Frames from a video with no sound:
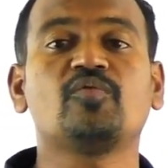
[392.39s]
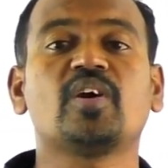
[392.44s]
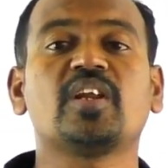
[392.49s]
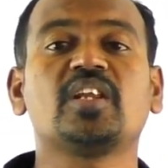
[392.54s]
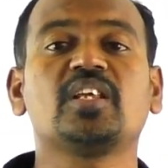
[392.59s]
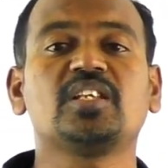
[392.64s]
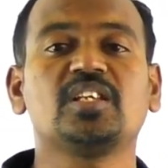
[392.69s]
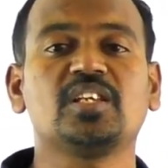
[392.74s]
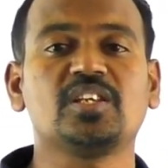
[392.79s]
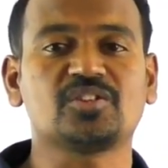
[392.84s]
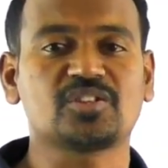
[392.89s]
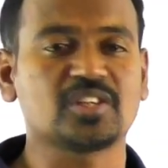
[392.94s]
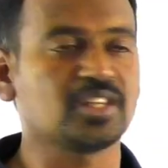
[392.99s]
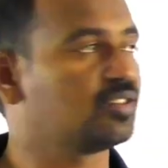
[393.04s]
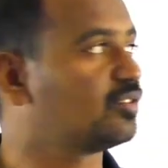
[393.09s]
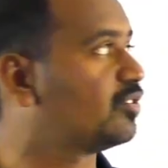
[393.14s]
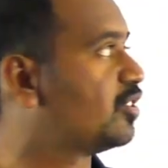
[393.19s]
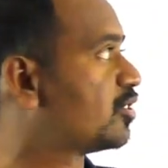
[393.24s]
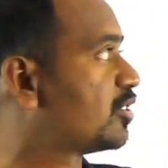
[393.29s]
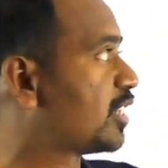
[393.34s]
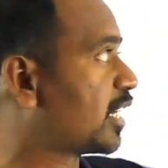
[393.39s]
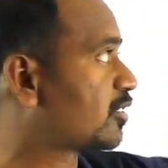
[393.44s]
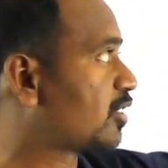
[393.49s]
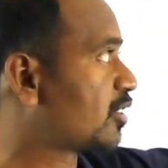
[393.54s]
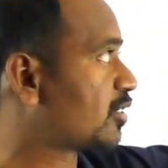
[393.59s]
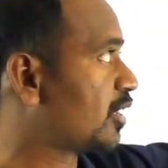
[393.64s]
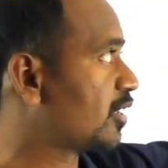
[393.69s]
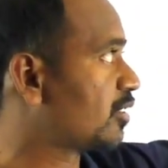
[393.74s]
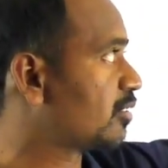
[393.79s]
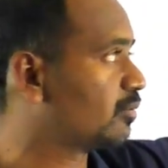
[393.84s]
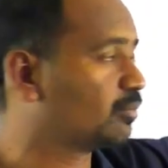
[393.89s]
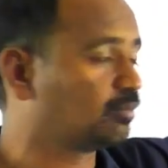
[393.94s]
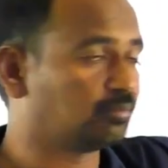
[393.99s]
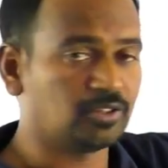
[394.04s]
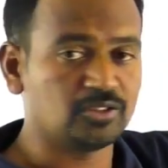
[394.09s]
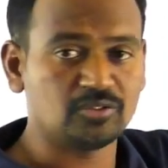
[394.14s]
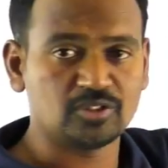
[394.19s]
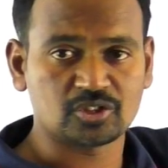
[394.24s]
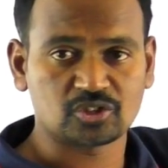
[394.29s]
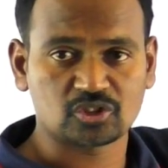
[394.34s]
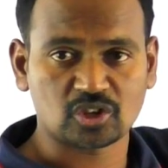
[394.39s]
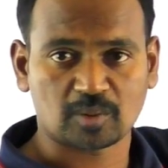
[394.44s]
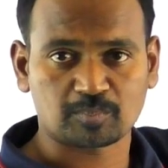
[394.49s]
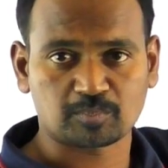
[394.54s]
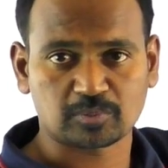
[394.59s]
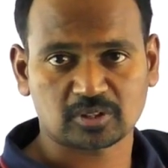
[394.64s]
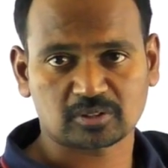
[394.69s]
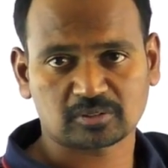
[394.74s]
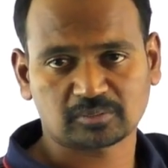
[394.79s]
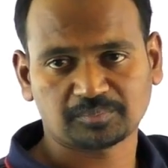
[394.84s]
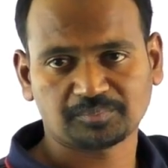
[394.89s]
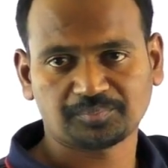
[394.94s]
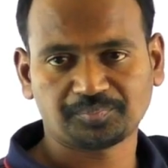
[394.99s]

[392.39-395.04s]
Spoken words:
very easy in this exercise, in this chapter.